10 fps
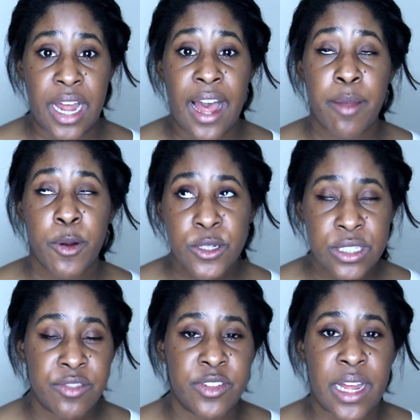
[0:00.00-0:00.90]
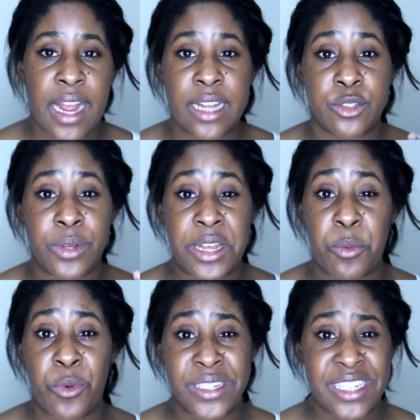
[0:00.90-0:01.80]
I personally feel like doing
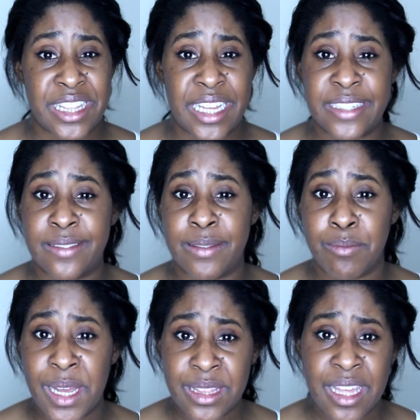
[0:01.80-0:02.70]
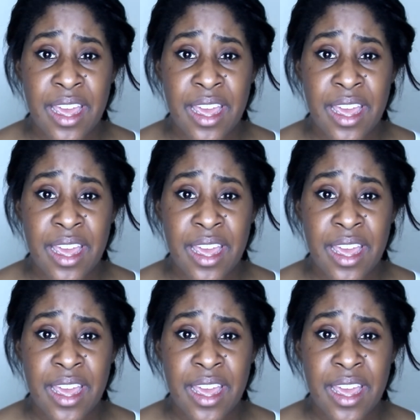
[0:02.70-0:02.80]
it once at the end of the month